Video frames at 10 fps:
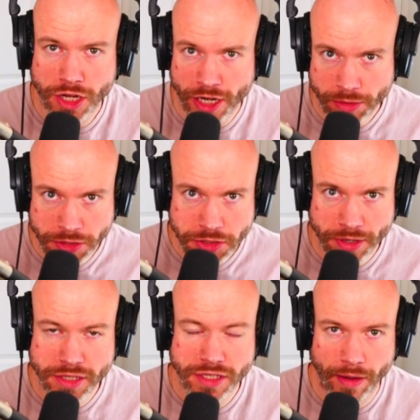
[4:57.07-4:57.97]
time
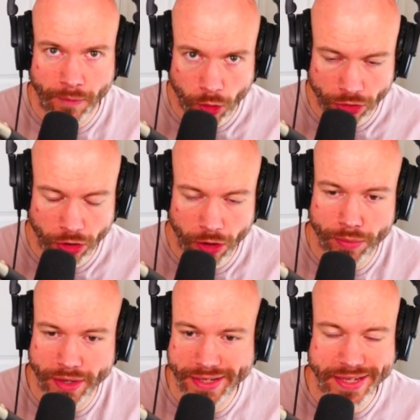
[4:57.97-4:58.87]
constraints and whatnot,
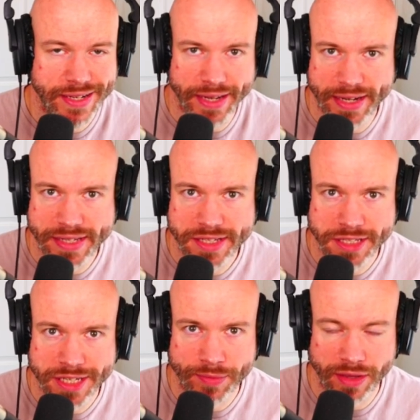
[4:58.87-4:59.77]
but it, it is
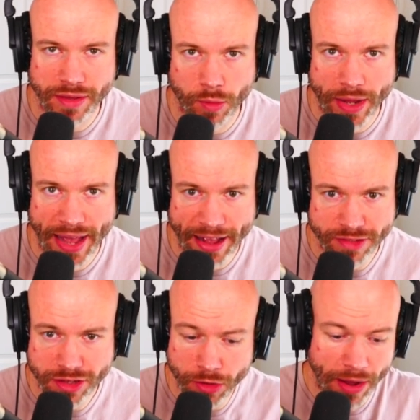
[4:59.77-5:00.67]
just something that we have to do,